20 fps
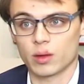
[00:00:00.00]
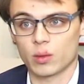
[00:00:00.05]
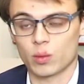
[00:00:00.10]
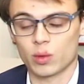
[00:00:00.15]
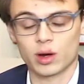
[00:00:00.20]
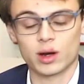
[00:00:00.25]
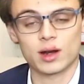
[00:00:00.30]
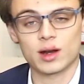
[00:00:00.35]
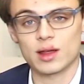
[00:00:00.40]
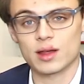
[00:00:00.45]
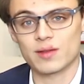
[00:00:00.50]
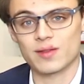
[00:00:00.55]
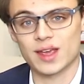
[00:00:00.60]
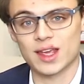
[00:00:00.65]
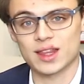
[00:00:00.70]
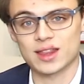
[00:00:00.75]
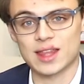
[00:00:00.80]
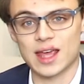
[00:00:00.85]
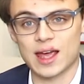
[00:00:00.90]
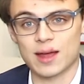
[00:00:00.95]
we're gonna have
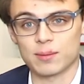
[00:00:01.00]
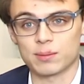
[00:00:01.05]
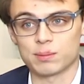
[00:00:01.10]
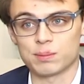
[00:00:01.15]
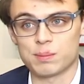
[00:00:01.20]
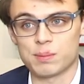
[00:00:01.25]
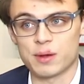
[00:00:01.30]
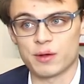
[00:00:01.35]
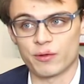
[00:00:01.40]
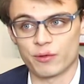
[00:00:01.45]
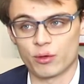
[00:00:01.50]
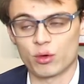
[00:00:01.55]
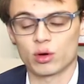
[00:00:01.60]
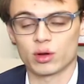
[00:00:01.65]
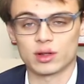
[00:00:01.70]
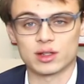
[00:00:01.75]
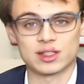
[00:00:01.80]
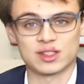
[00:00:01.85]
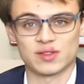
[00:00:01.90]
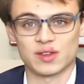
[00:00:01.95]
hit that
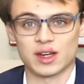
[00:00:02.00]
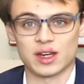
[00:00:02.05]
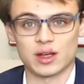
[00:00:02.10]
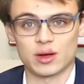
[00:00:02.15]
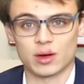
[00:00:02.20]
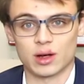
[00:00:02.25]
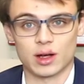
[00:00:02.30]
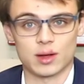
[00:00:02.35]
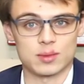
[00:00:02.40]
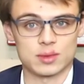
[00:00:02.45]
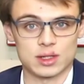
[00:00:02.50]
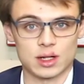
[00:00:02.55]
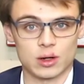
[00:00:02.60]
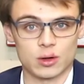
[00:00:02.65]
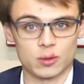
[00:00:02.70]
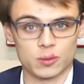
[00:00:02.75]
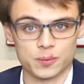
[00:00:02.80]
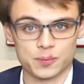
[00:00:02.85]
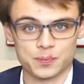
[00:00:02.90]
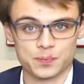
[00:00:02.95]
before this video comes
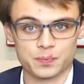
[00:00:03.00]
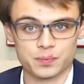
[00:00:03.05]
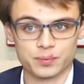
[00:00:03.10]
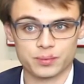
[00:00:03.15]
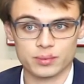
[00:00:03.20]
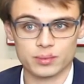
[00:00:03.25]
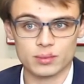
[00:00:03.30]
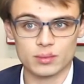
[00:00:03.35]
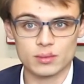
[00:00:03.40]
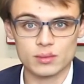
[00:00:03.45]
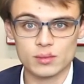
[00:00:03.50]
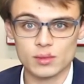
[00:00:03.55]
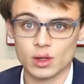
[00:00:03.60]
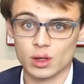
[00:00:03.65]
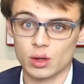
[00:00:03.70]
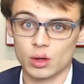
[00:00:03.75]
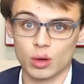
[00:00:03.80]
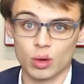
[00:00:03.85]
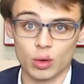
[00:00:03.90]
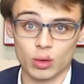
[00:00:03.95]
out,
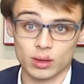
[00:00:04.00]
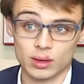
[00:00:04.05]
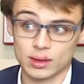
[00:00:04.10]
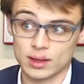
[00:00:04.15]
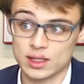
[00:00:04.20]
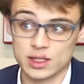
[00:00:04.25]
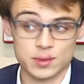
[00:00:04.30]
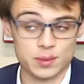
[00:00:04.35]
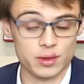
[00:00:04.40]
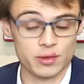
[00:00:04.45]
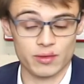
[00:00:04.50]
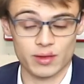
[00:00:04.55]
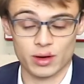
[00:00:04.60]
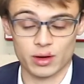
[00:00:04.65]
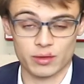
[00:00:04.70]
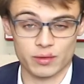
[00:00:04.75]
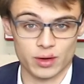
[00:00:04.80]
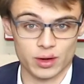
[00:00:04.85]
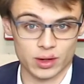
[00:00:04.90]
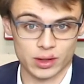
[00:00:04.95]
or at least be
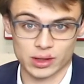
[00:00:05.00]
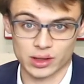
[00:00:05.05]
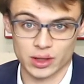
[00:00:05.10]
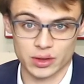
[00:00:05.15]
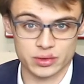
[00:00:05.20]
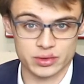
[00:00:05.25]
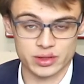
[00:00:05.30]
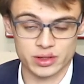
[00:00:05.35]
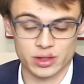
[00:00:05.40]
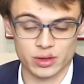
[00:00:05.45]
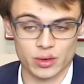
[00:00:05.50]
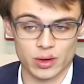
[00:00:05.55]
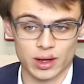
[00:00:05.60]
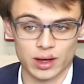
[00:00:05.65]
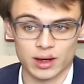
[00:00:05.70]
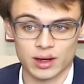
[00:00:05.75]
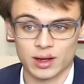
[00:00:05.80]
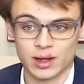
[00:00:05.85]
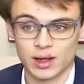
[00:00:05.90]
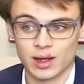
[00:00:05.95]
very, very close to
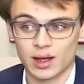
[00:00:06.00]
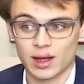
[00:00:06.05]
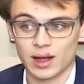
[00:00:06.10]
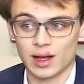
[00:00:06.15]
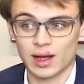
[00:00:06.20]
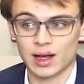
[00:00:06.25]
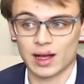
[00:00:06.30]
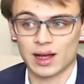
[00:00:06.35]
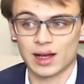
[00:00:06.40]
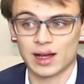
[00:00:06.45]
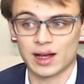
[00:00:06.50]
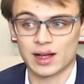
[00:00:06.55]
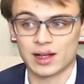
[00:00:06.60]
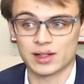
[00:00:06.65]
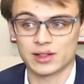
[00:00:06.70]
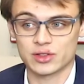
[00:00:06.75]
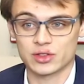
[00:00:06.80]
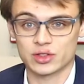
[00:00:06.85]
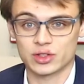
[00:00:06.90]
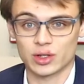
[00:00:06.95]

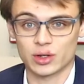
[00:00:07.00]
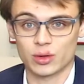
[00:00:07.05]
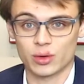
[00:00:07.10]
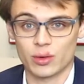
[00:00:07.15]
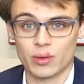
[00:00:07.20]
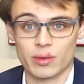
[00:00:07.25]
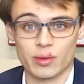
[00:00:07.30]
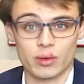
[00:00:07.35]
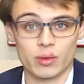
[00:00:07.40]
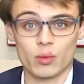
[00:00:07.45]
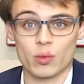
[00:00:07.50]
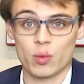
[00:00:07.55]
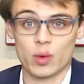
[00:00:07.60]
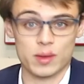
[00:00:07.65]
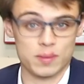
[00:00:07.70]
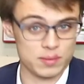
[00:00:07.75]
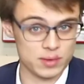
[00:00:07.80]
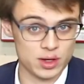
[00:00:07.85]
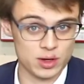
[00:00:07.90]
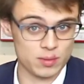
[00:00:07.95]
it. So
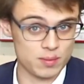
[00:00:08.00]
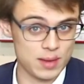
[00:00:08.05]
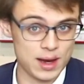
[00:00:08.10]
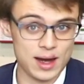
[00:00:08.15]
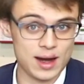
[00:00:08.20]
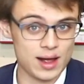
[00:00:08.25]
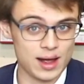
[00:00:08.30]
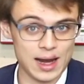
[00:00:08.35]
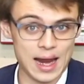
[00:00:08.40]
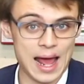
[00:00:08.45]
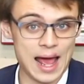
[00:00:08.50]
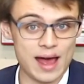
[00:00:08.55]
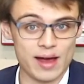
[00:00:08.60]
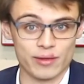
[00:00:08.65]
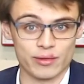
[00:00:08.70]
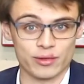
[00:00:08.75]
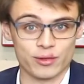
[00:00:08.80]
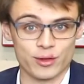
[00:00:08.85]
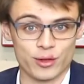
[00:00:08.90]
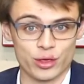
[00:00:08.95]
you may not
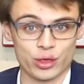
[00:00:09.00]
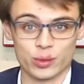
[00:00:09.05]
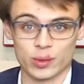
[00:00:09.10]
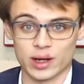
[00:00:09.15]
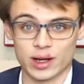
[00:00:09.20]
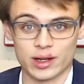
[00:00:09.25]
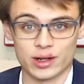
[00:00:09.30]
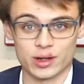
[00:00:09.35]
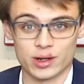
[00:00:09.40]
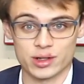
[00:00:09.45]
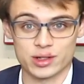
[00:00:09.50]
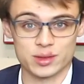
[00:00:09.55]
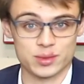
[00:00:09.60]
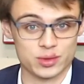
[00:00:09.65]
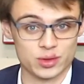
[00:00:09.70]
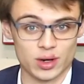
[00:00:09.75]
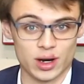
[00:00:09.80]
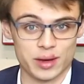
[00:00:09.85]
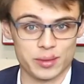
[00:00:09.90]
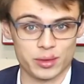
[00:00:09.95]
have a 300
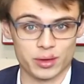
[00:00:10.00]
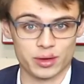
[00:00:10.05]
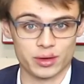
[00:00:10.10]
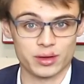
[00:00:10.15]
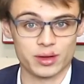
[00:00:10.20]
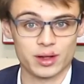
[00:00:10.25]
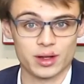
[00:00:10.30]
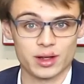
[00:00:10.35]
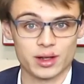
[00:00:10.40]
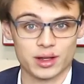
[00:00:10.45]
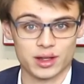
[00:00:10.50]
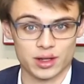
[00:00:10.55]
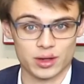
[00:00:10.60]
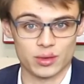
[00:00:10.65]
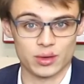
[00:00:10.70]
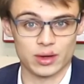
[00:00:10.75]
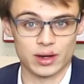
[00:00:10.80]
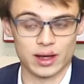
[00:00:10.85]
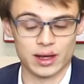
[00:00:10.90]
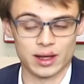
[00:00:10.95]
subscriber
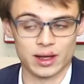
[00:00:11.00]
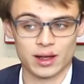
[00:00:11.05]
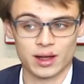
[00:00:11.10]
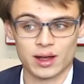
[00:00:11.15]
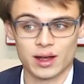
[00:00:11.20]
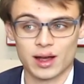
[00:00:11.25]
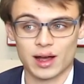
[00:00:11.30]
Q&A,